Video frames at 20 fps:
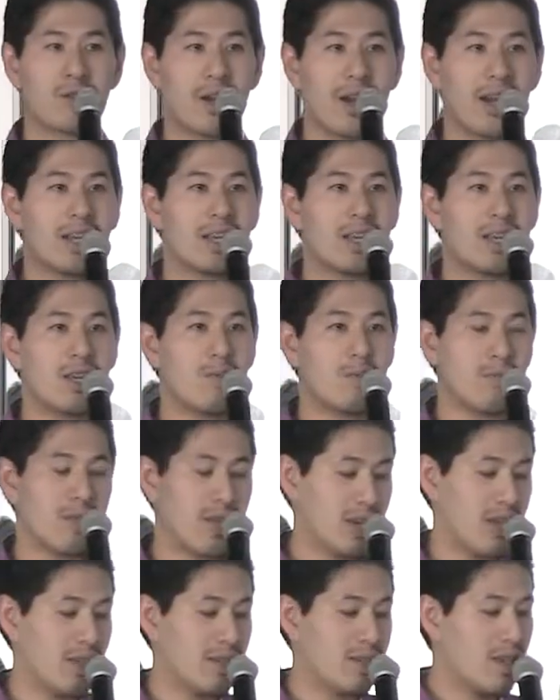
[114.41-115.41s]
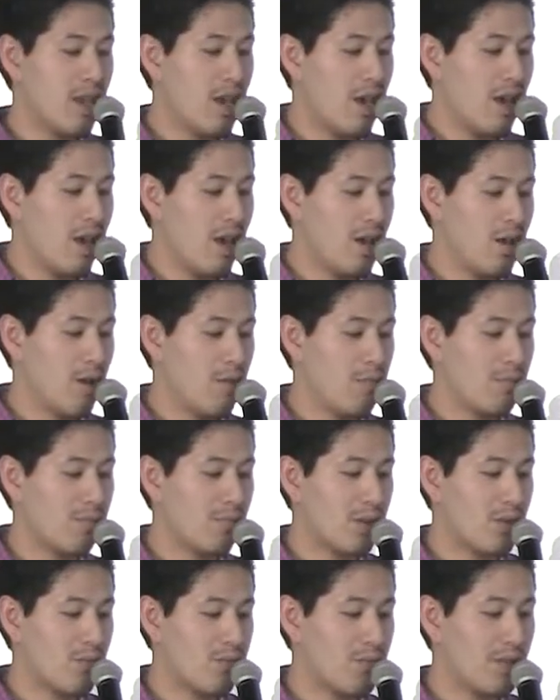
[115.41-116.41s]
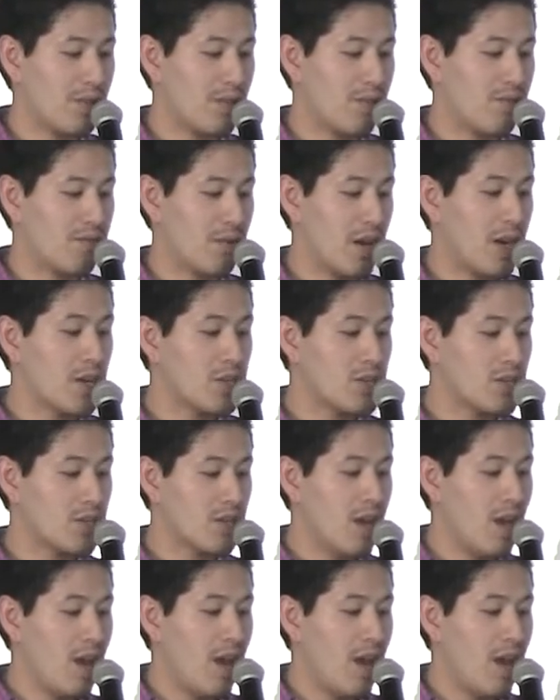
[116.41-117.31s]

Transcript: try to keep things um, really fresh.